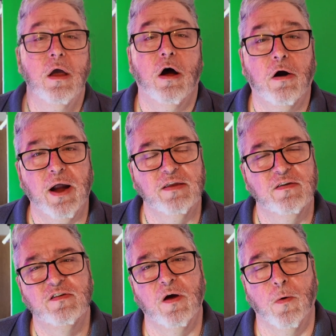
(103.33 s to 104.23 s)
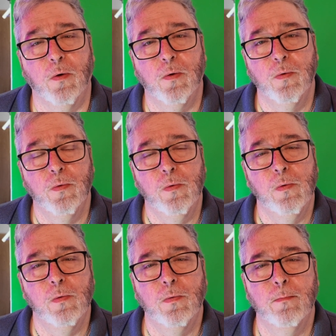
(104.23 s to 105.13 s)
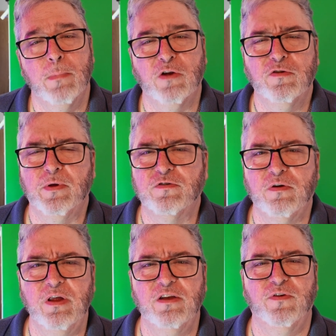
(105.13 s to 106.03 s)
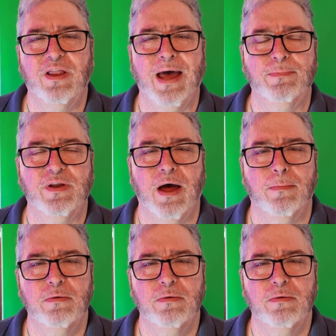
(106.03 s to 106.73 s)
All right, so multiple screens for a laptop.